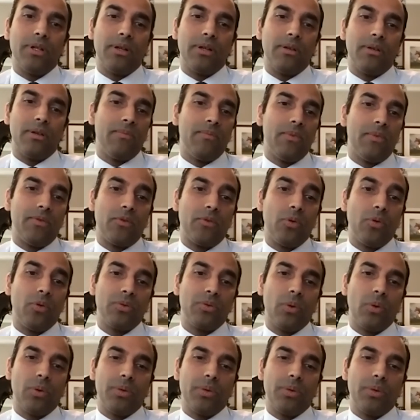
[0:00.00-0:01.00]
And of
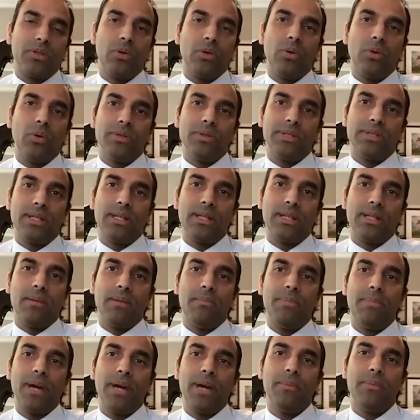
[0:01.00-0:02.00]
course, what we saw was that
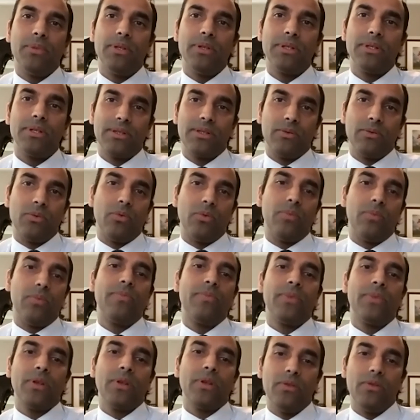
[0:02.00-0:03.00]
the impairments or
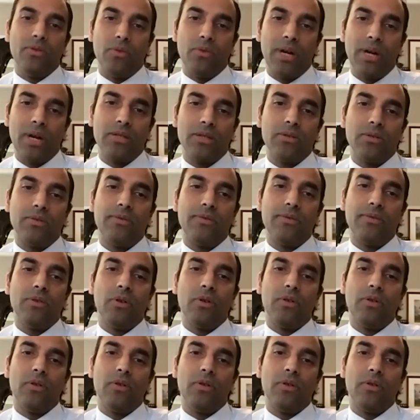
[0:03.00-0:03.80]
the rate of